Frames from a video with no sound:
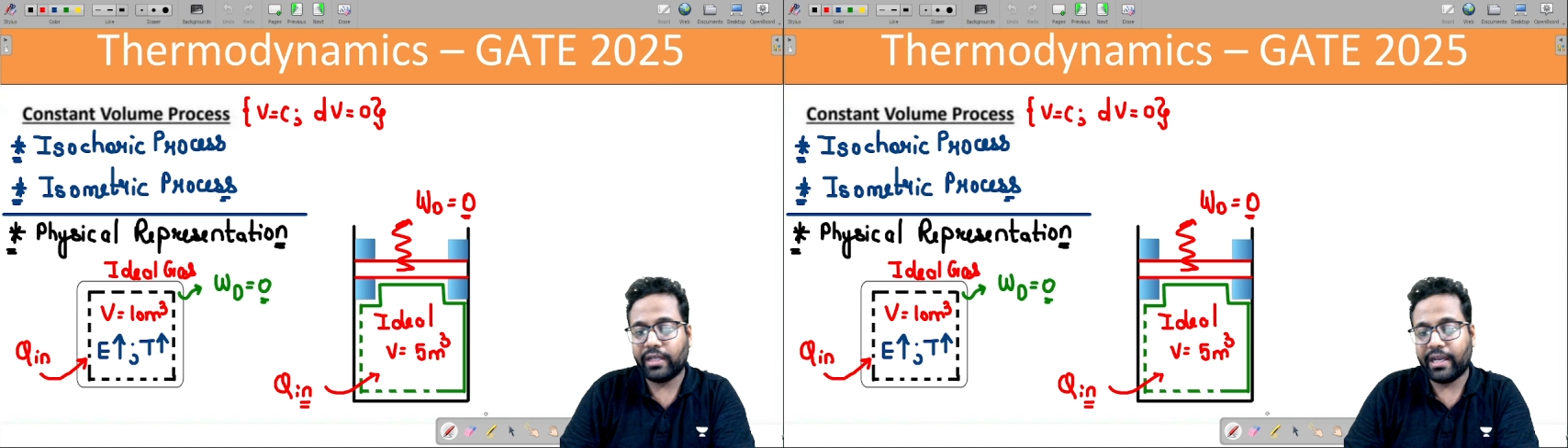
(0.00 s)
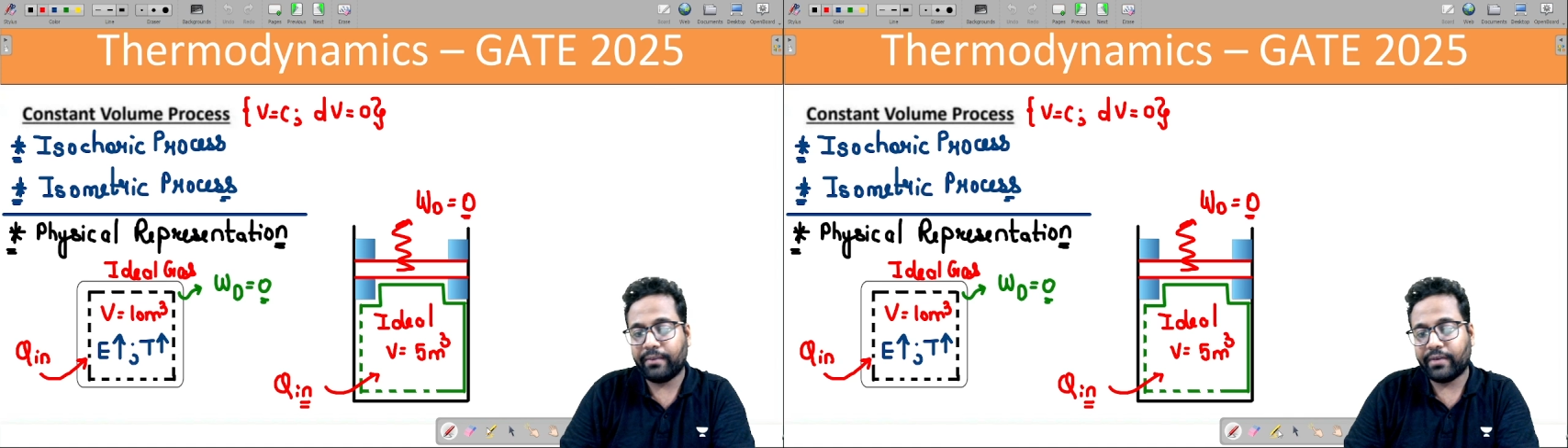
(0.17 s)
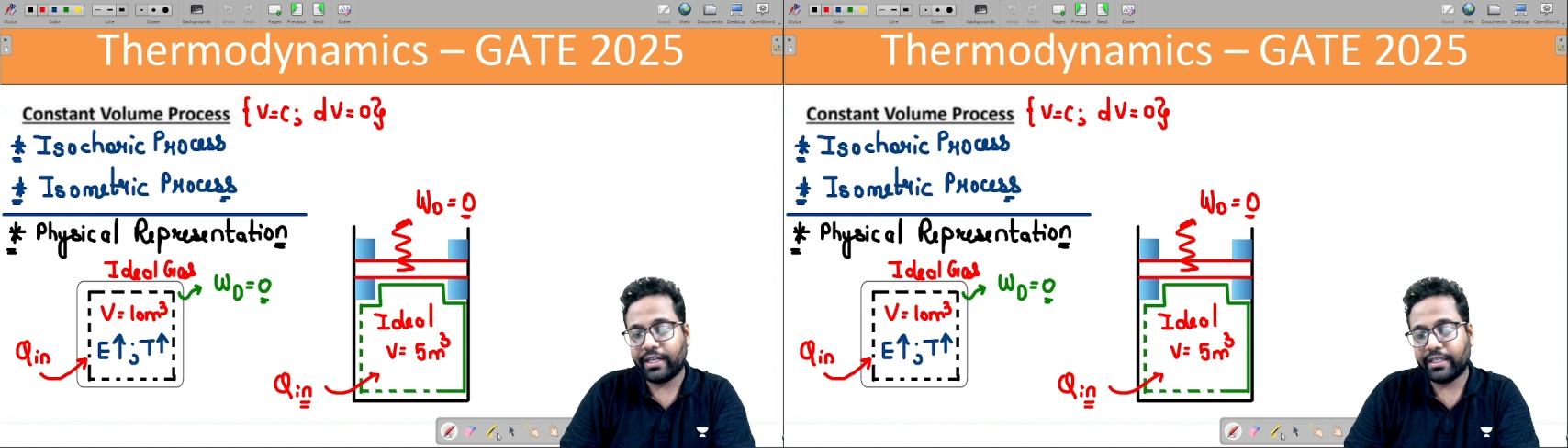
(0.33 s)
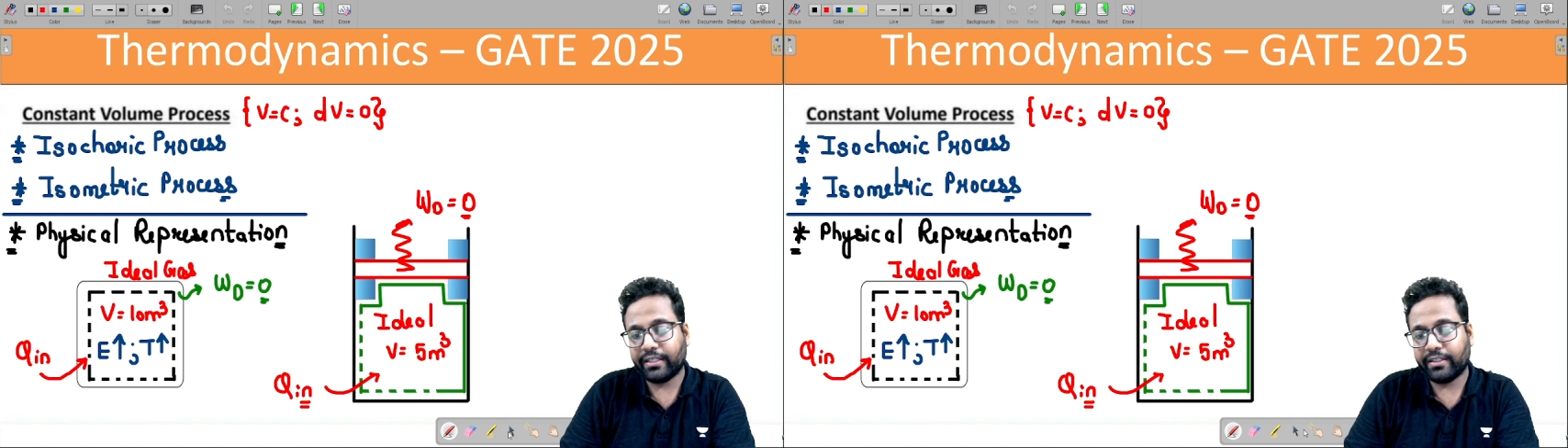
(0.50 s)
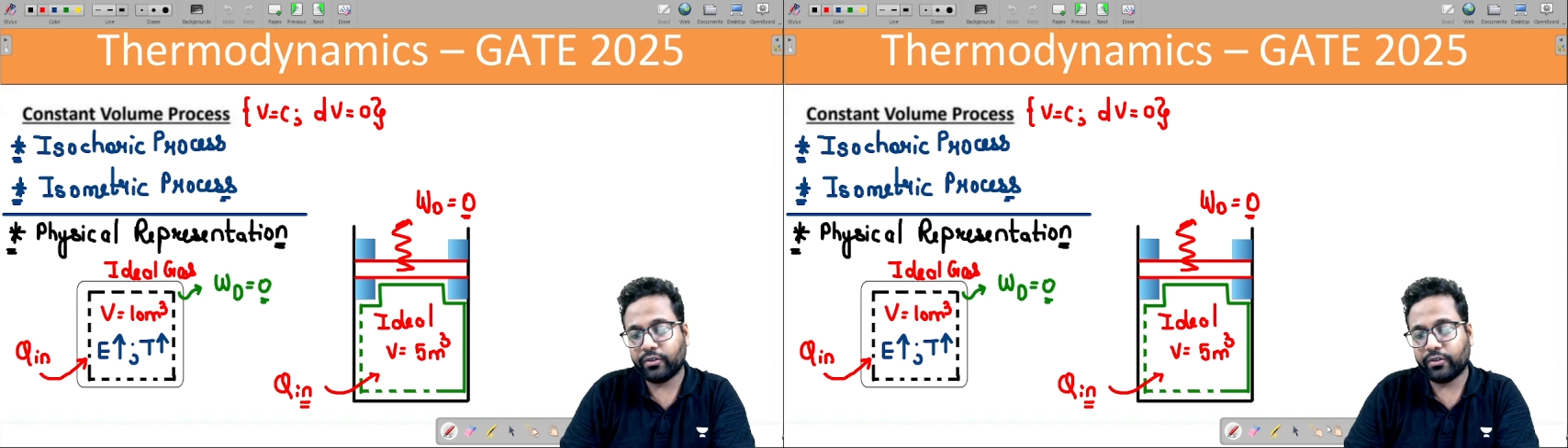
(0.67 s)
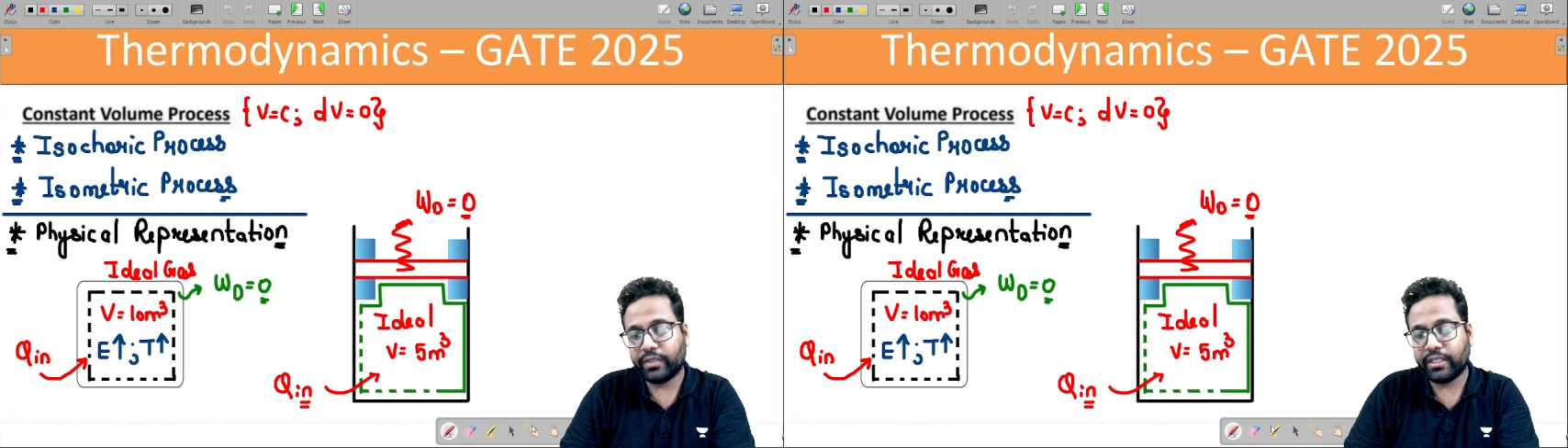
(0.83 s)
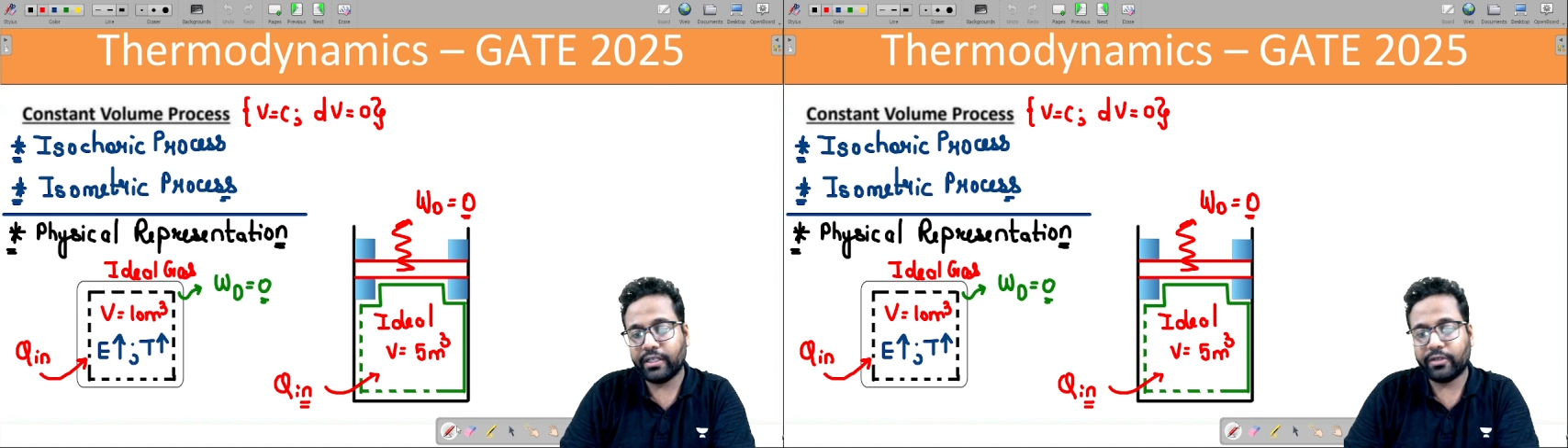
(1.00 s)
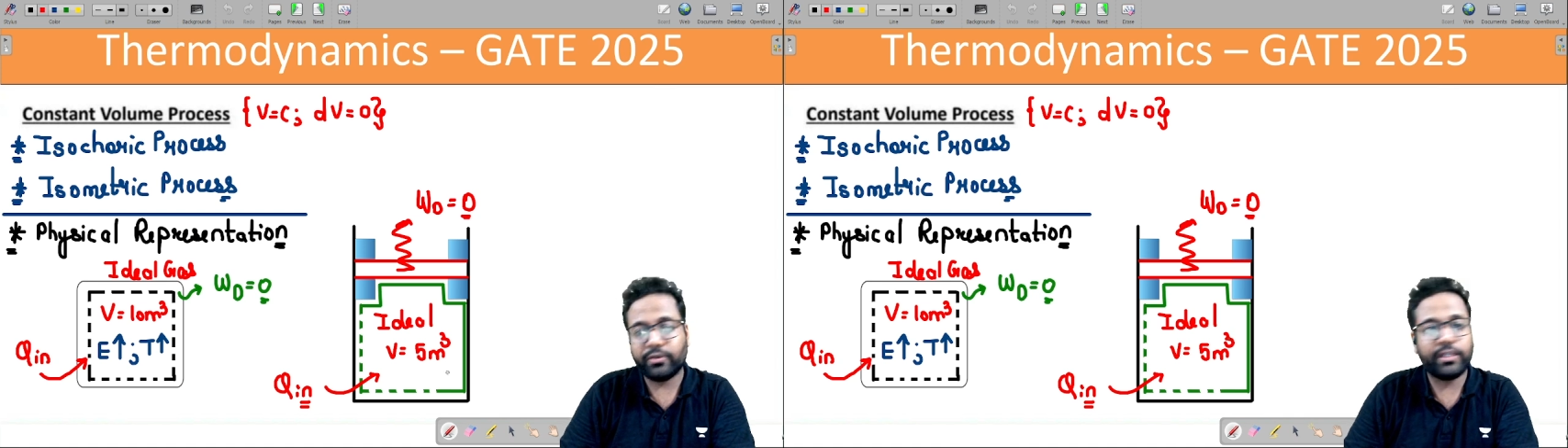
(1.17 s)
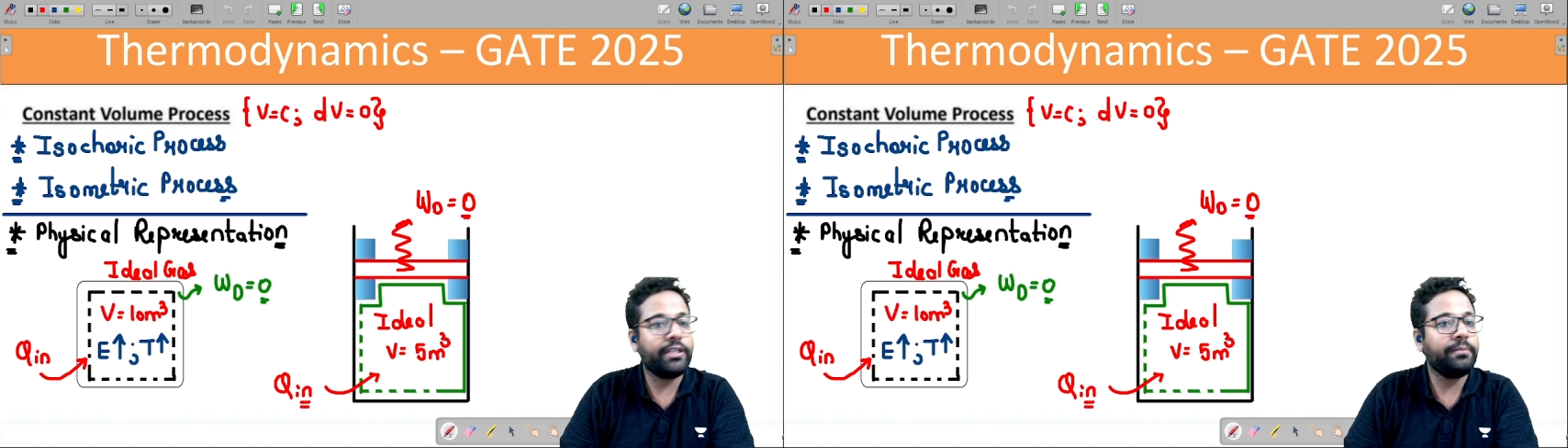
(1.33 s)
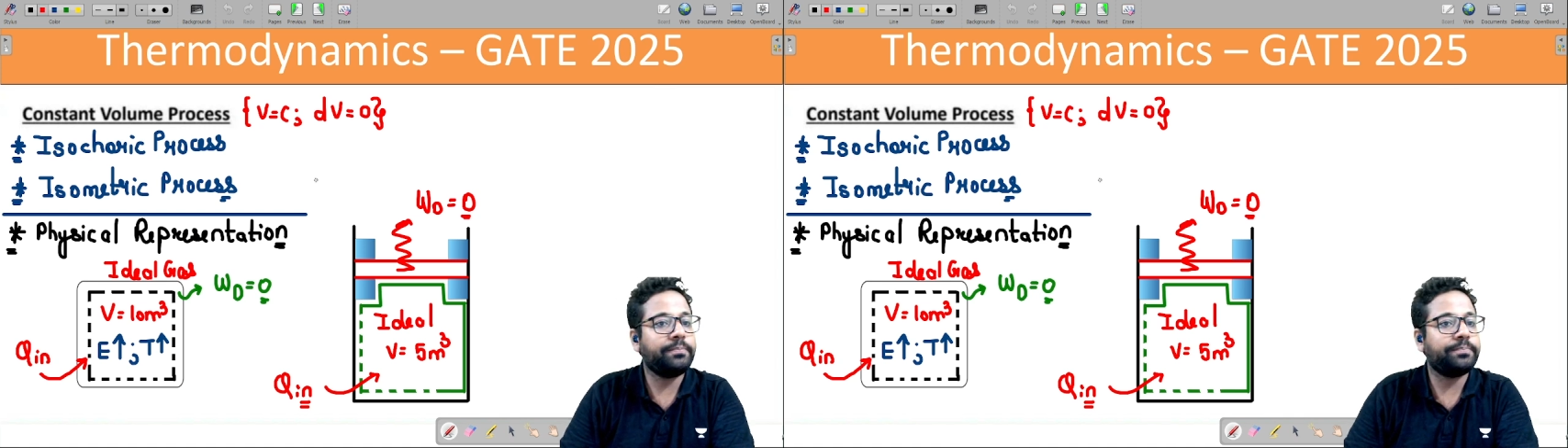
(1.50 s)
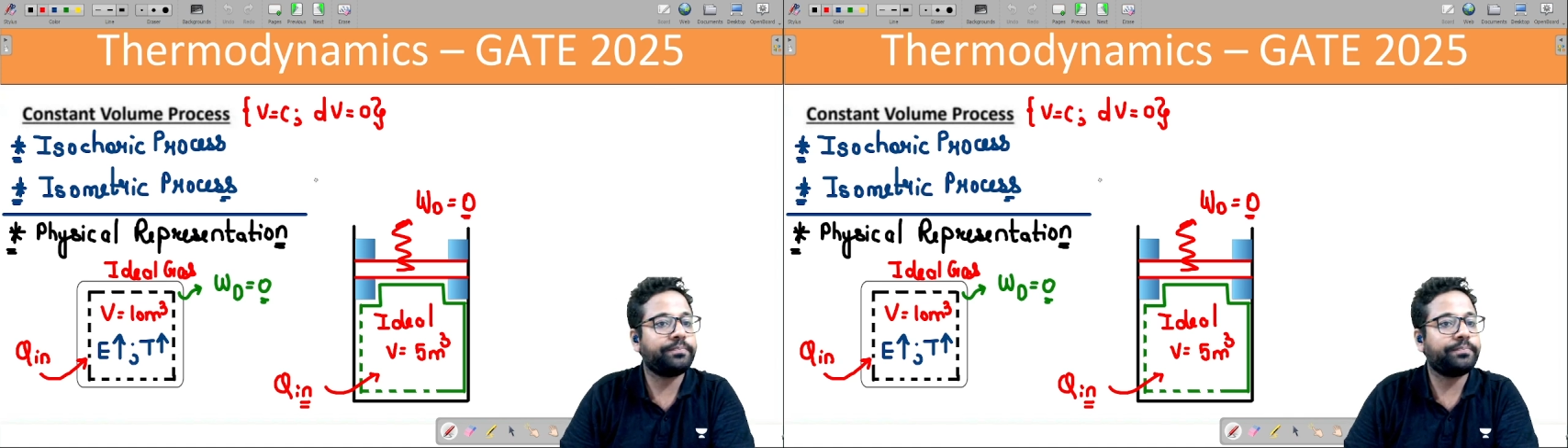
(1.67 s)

I am writing this over here only.